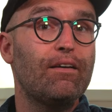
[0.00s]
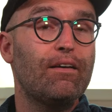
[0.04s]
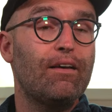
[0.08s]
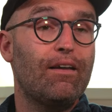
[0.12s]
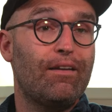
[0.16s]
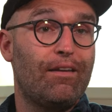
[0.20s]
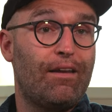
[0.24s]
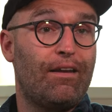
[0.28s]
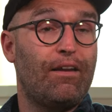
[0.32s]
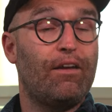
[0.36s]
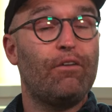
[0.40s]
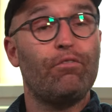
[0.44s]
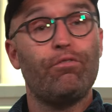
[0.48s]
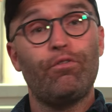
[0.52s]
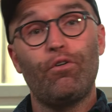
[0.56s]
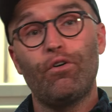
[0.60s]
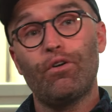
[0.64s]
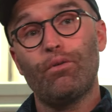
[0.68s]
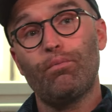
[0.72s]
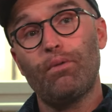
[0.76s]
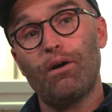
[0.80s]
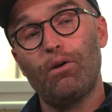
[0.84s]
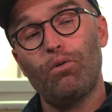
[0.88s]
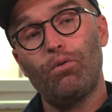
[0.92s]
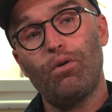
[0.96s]
And then I thought
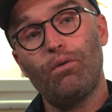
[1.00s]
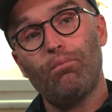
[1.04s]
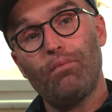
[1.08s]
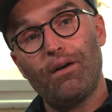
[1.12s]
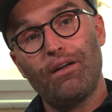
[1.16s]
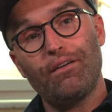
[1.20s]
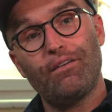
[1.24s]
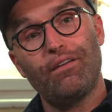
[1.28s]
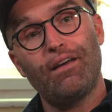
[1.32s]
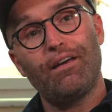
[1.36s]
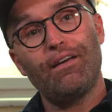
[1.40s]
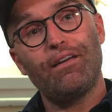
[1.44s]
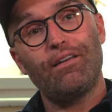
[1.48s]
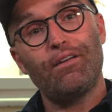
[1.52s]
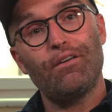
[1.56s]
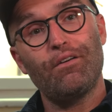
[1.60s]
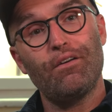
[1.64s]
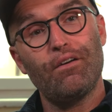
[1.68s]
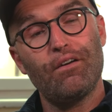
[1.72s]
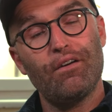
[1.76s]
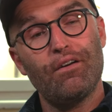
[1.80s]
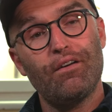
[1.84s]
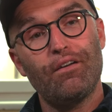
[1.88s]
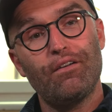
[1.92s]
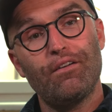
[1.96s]
about what my dad
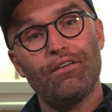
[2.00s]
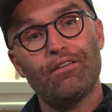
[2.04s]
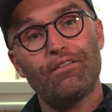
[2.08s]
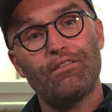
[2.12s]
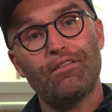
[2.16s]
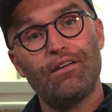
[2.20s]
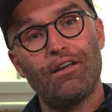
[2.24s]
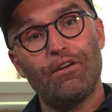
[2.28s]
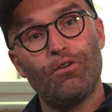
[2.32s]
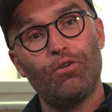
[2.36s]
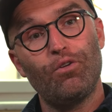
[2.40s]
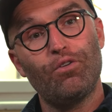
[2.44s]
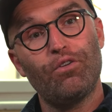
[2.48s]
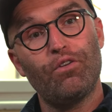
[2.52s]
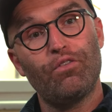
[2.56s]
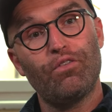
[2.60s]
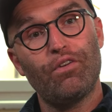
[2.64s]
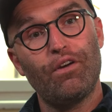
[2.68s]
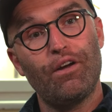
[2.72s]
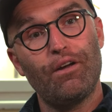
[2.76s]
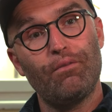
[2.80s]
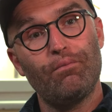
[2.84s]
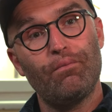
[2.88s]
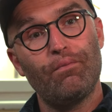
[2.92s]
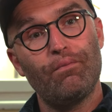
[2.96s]
uh, said all the
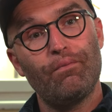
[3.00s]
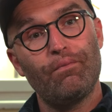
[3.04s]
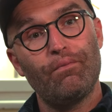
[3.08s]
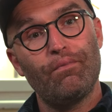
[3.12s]
time.